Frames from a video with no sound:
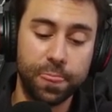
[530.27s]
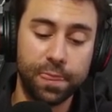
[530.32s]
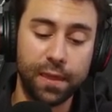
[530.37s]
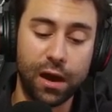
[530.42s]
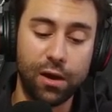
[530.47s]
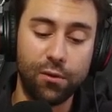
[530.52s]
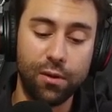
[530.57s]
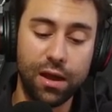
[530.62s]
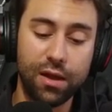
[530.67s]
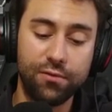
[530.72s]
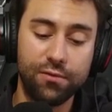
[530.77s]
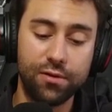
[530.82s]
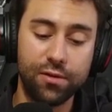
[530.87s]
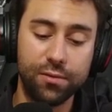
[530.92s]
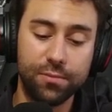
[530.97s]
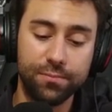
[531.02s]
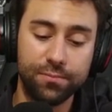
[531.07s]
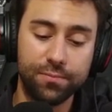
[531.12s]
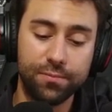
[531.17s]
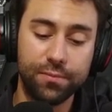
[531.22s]
However,
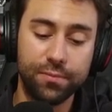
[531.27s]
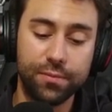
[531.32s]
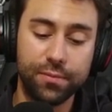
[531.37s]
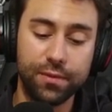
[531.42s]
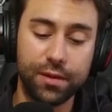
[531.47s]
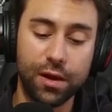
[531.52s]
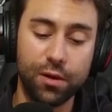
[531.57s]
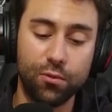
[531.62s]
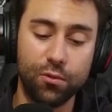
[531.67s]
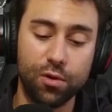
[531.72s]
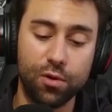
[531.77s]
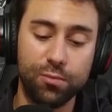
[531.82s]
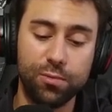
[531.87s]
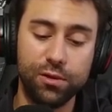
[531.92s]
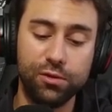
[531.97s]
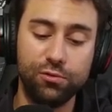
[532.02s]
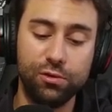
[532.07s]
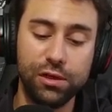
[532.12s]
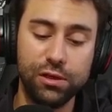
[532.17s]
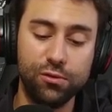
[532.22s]
there were
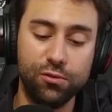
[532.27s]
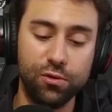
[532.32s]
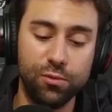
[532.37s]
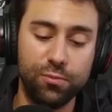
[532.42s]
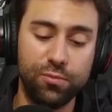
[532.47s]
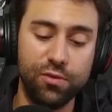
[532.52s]
between group